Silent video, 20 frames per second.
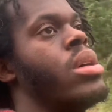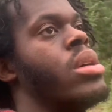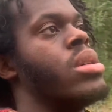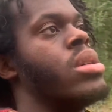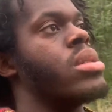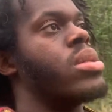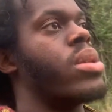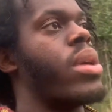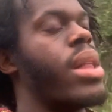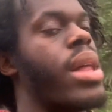
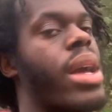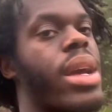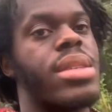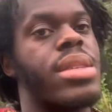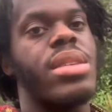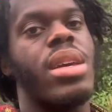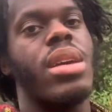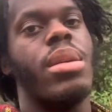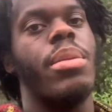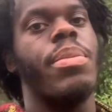So yeah, like I
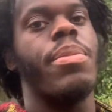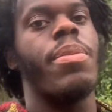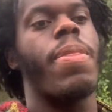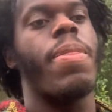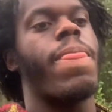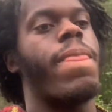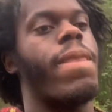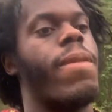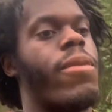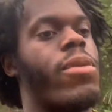said,
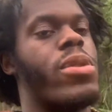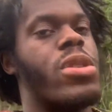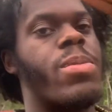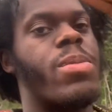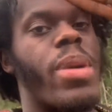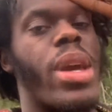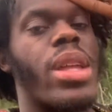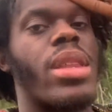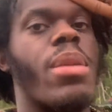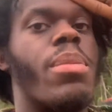
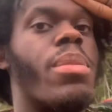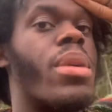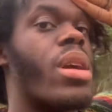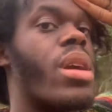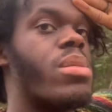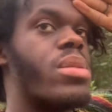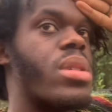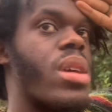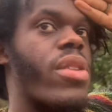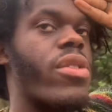respect and big up
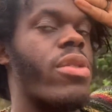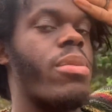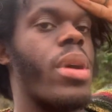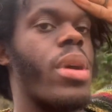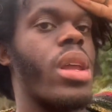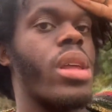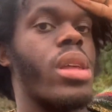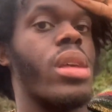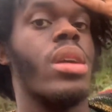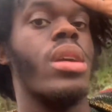to
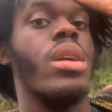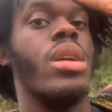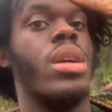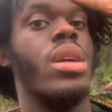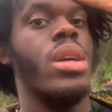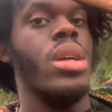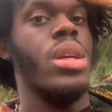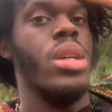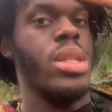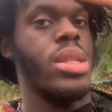everybody.
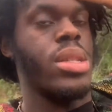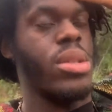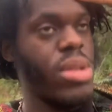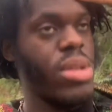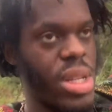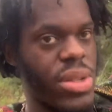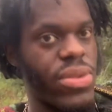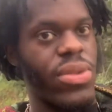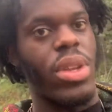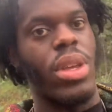Till
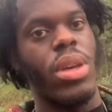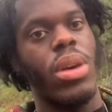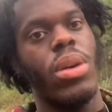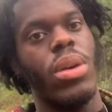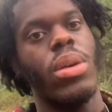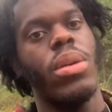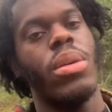next video,